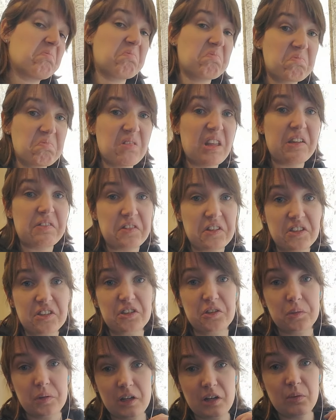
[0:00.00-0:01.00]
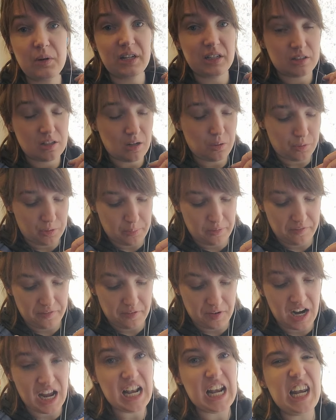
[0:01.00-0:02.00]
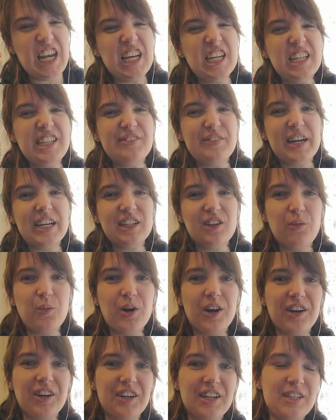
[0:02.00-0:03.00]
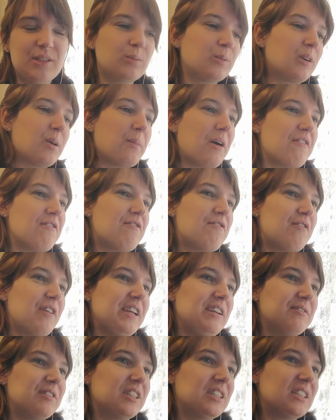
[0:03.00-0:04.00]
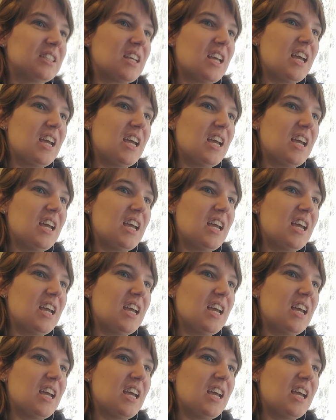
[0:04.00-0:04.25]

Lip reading: I haven't heard this one in a while. It's not one of my favorites. I love Alan Walker. He's one of my favorites.